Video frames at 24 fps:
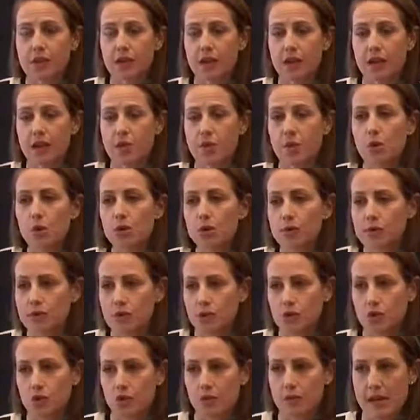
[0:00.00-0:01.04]
um, all of
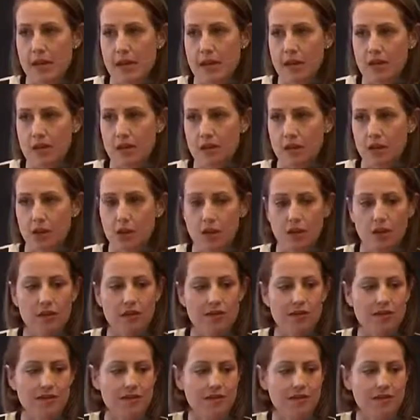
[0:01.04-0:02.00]
social media across